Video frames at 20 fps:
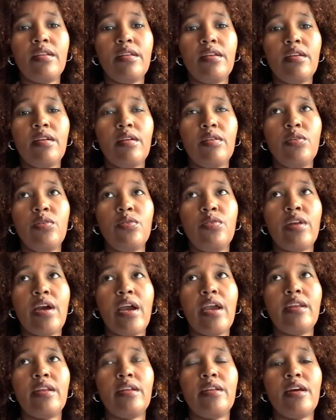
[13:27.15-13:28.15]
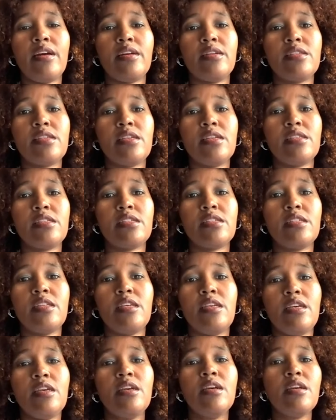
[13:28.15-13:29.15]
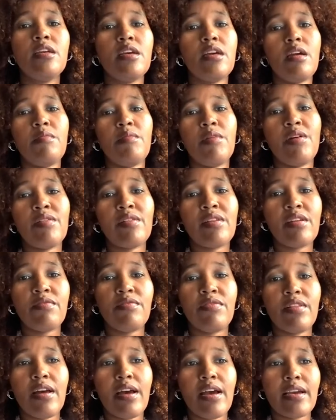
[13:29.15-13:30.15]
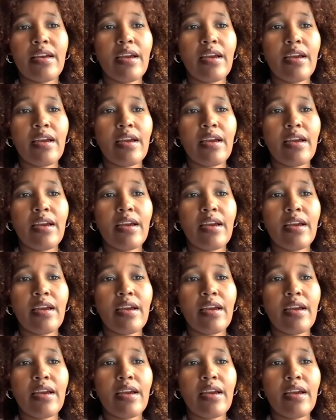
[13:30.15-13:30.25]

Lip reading: united us is the American flag.